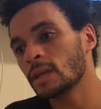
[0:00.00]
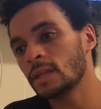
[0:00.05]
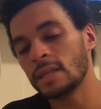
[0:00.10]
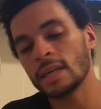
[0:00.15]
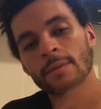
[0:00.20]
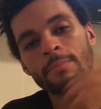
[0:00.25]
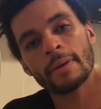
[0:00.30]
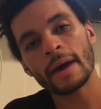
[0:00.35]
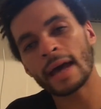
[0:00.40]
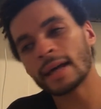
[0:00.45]

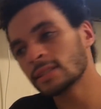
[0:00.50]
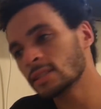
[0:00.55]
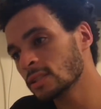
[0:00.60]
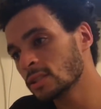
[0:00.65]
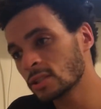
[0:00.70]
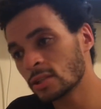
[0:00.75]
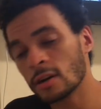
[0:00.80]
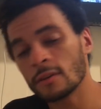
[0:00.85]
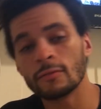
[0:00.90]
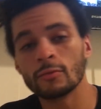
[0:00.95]
Get past the
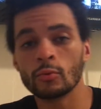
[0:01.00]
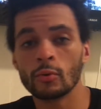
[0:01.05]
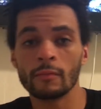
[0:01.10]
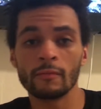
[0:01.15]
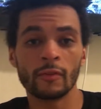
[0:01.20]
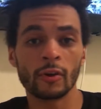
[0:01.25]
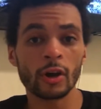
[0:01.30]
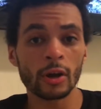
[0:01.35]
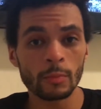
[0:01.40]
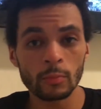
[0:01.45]
scuffle when
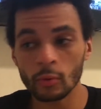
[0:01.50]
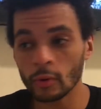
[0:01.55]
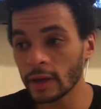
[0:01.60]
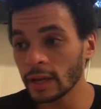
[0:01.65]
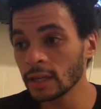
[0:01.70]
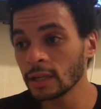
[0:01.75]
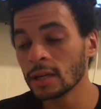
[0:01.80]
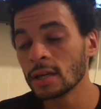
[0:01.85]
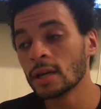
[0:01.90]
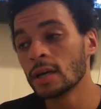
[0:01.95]
Verb
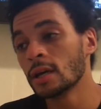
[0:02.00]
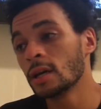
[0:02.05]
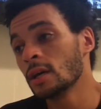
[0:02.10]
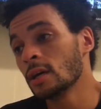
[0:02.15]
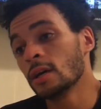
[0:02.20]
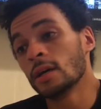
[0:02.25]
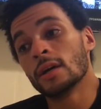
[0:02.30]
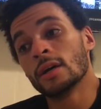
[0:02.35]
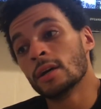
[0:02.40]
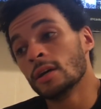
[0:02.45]
went.
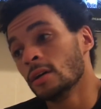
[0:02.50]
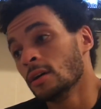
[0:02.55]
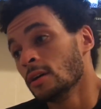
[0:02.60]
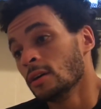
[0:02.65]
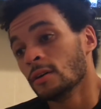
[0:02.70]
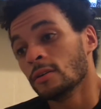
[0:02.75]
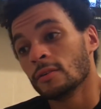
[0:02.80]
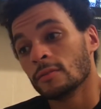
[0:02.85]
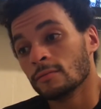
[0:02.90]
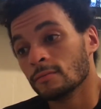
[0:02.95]

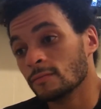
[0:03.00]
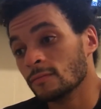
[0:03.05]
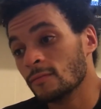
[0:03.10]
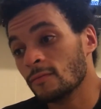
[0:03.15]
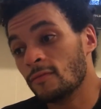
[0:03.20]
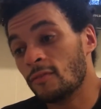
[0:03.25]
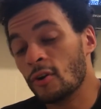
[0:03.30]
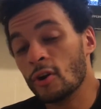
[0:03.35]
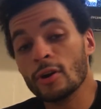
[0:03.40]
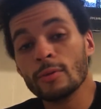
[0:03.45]

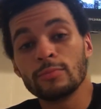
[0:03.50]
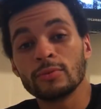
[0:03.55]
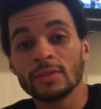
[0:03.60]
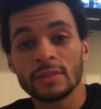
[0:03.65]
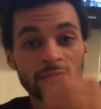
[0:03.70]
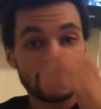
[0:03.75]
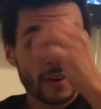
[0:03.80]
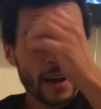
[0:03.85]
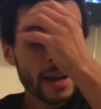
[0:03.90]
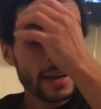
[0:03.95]
Verb
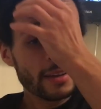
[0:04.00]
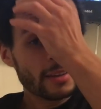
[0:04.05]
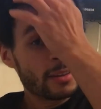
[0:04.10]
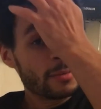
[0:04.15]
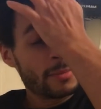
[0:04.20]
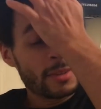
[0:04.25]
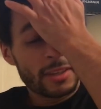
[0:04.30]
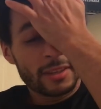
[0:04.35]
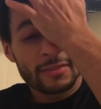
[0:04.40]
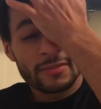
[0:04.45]
was fire to
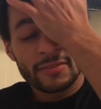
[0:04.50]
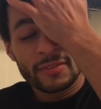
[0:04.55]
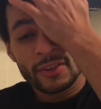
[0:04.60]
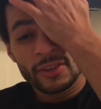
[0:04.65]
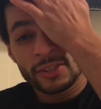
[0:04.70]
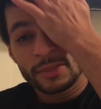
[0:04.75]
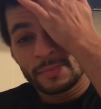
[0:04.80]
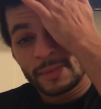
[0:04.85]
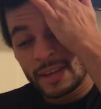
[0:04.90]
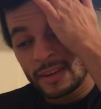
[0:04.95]
me in the
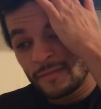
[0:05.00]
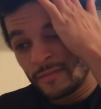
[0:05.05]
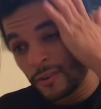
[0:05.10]
first, man.